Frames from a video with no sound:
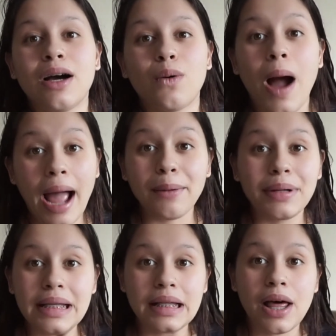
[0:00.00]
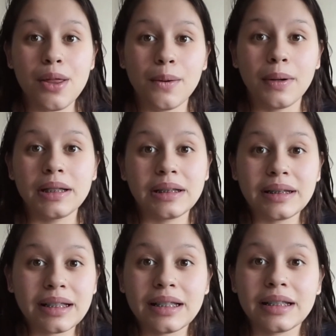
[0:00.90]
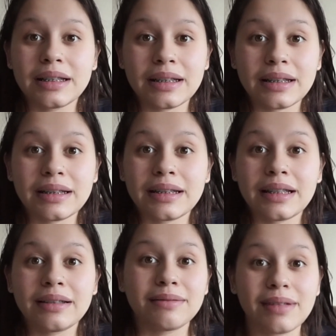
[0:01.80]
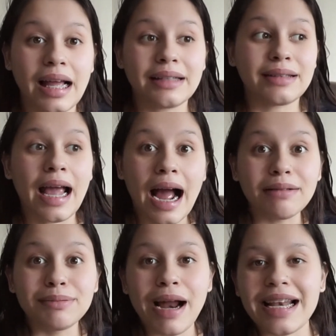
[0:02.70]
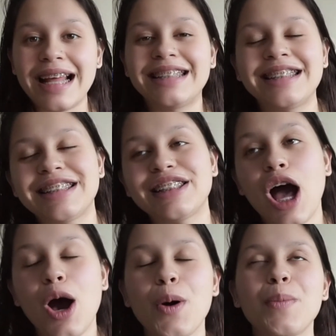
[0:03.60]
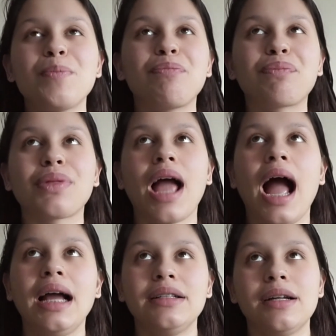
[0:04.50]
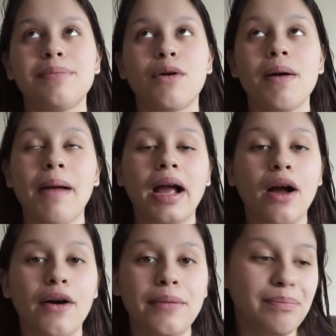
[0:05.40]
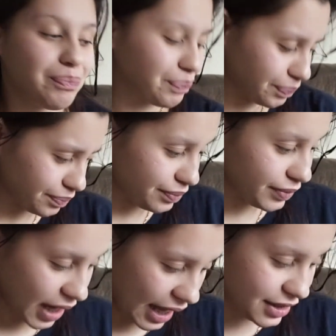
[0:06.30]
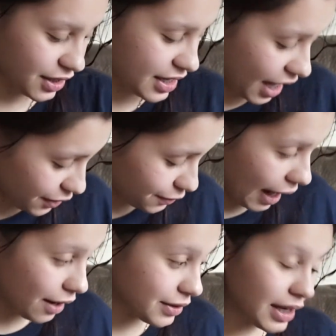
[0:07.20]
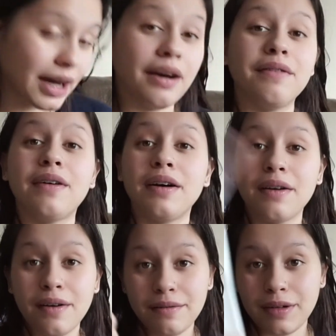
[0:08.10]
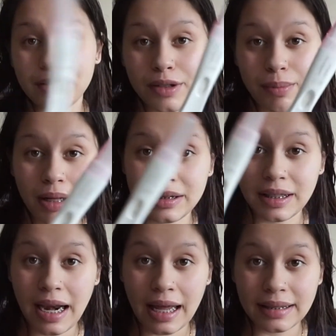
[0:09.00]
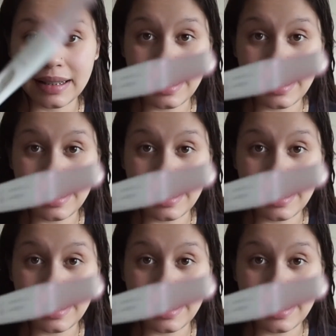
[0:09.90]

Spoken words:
why wasn't the other ones like saying I was pregnant? So I ended up going back home. I took another round of first response the next